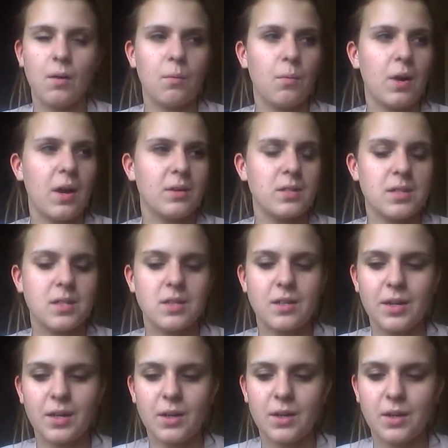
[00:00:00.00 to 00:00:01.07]
What else did
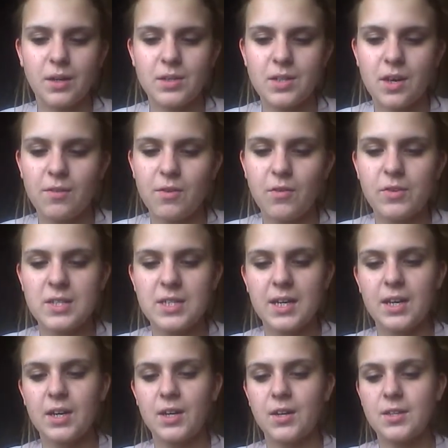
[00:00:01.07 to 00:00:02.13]
I use? I've
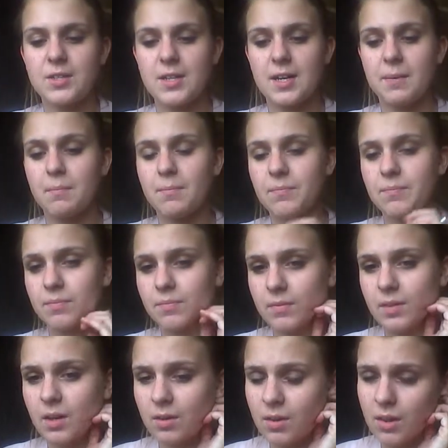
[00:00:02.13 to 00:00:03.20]
obviously used
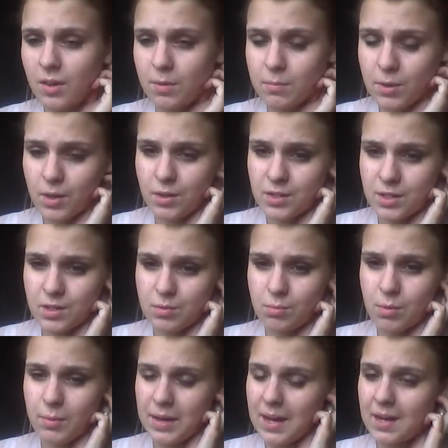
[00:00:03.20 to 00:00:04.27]
computers.
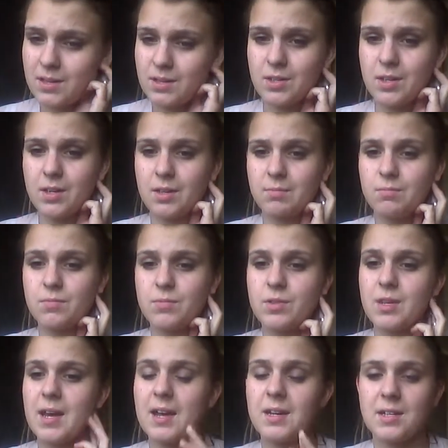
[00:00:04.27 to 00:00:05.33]
What we had to
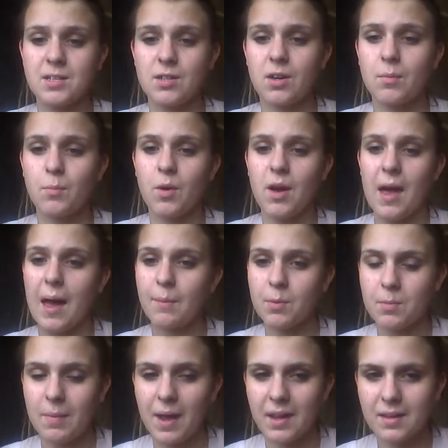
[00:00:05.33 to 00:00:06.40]
edit it on were
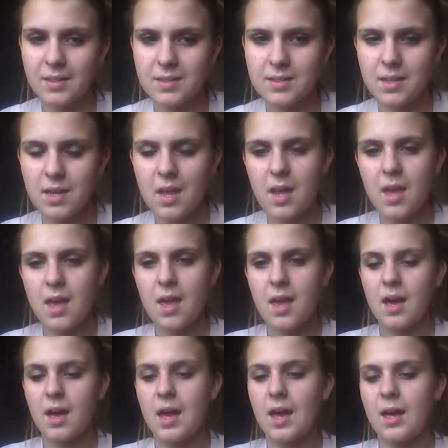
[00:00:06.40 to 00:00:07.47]
Apple Macs.
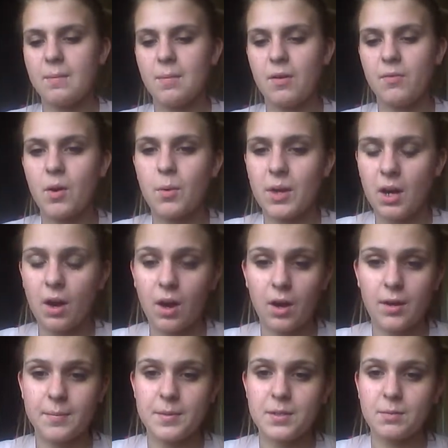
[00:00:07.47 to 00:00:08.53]
I've got one at
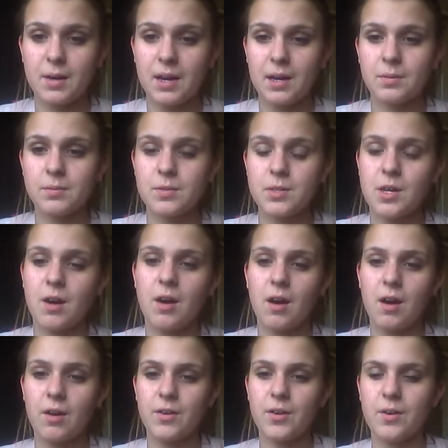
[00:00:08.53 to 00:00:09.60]
home as well, so
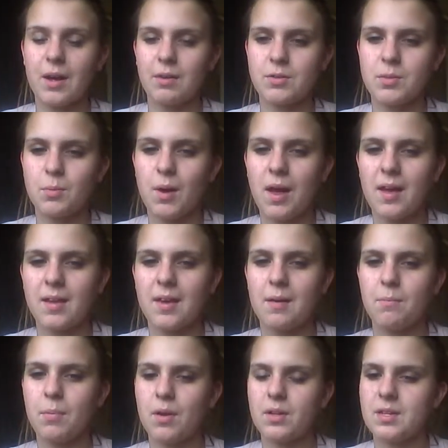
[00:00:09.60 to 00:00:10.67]
I knew how to work it,
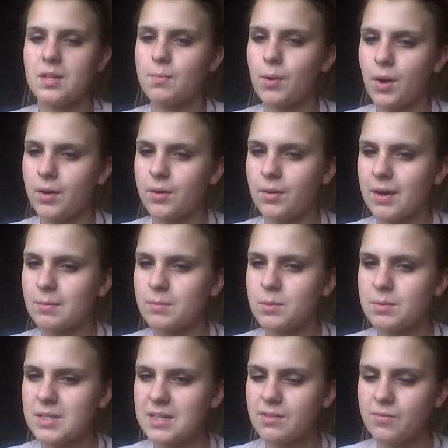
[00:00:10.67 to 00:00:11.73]
but the programs
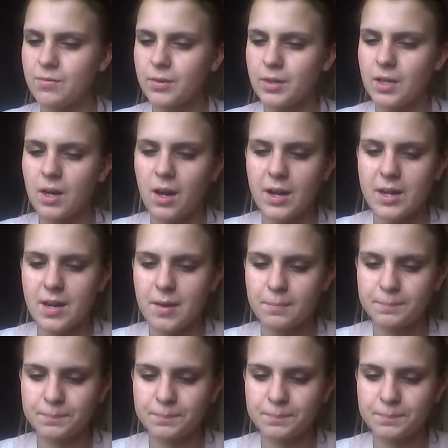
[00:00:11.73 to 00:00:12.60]
were different. Like